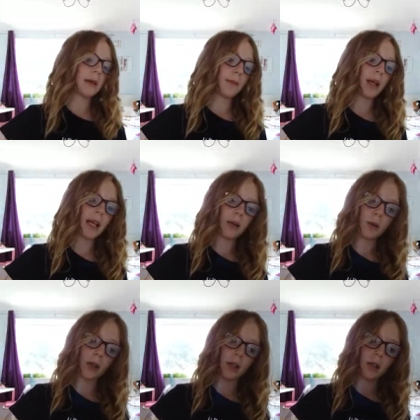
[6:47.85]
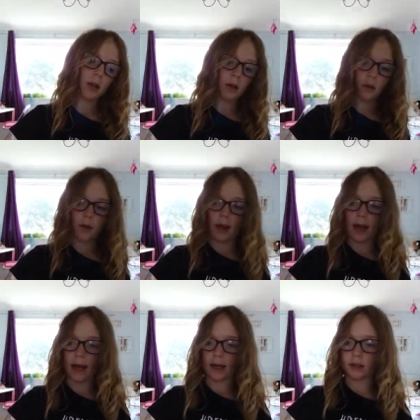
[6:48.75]
a plain one with a
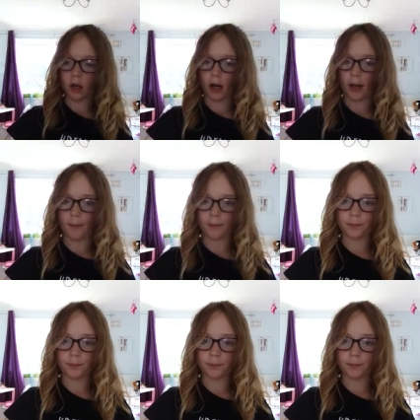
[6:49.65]
hair tie.